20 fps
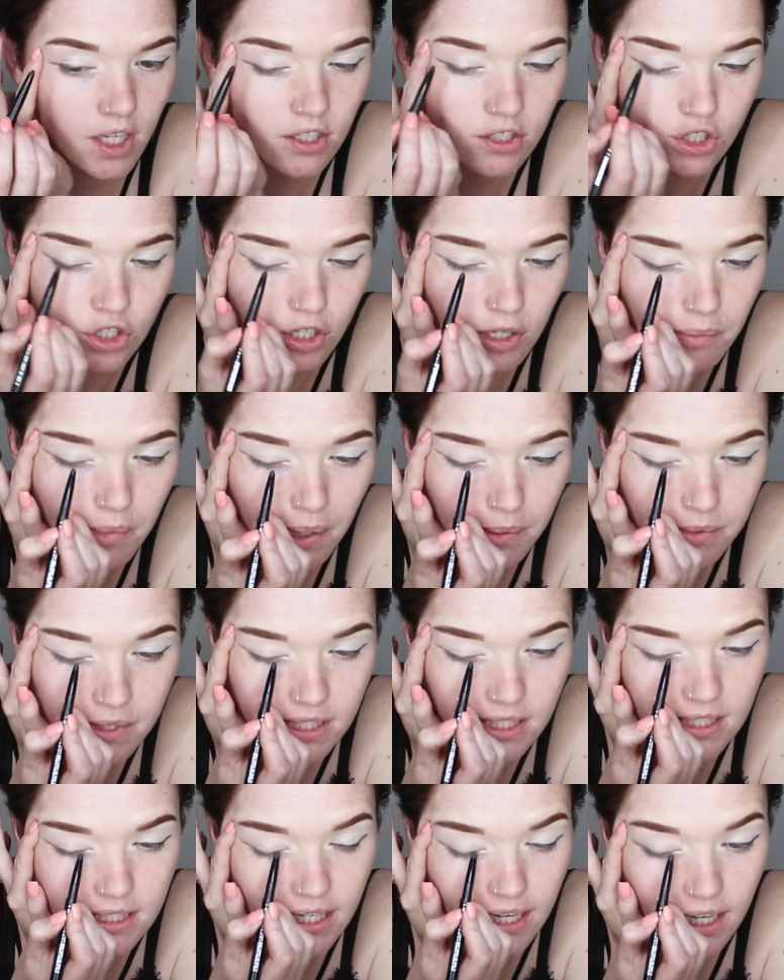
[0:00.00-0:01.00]
So
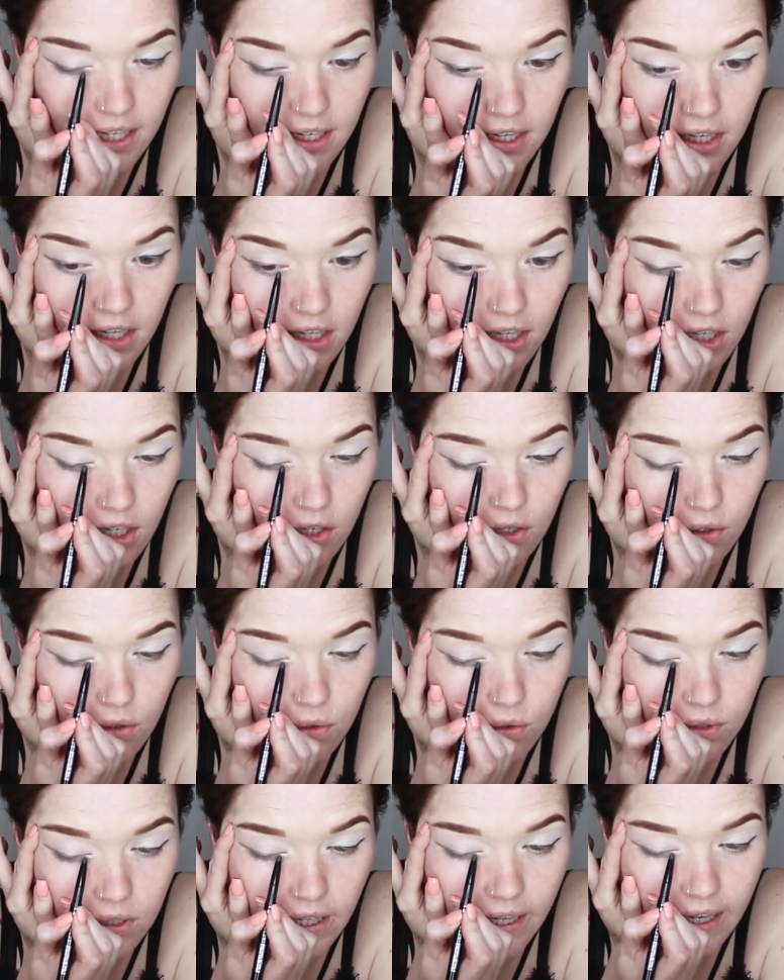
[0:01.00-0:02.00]
Bubbles is like,
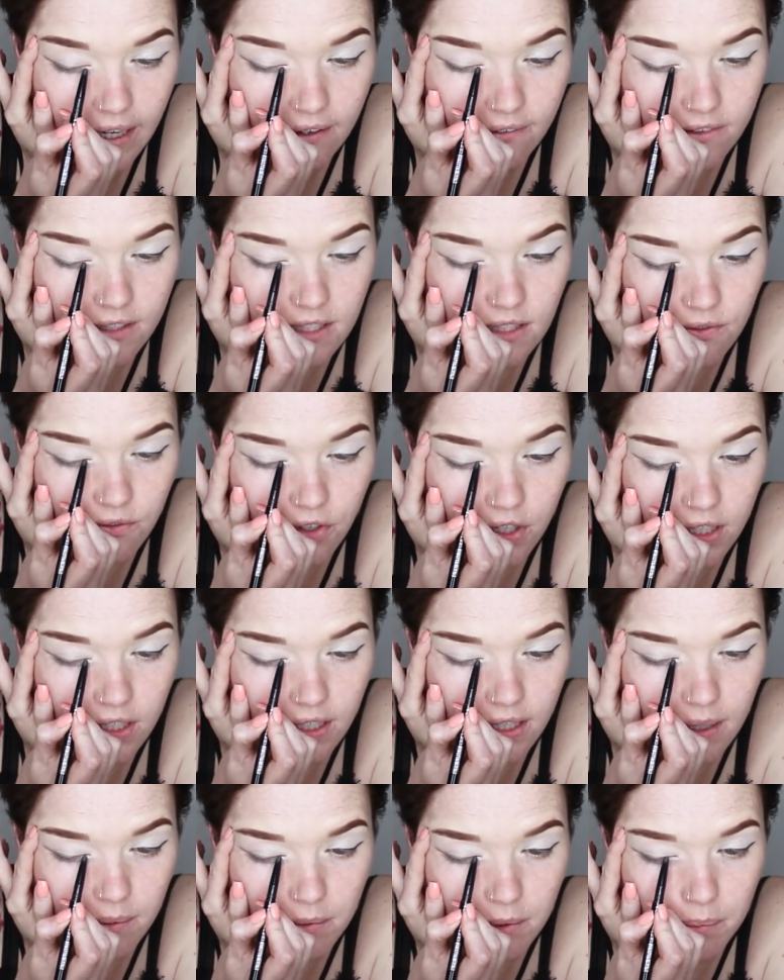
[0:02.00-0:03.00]
cool, I have this friend
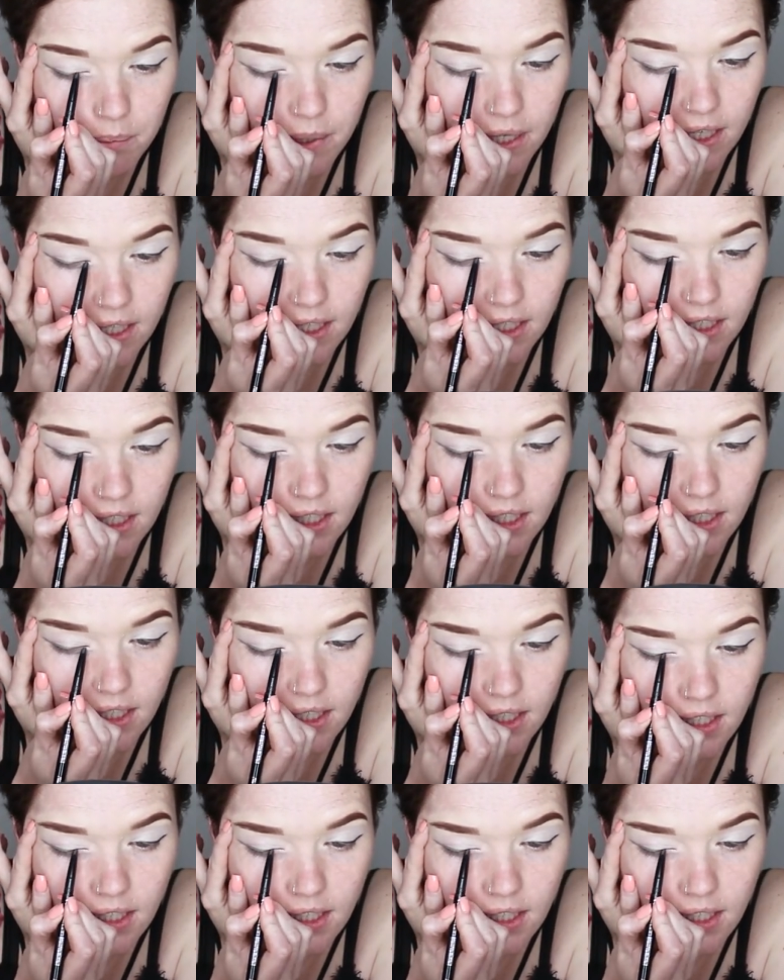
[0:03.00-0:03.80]
named Penny.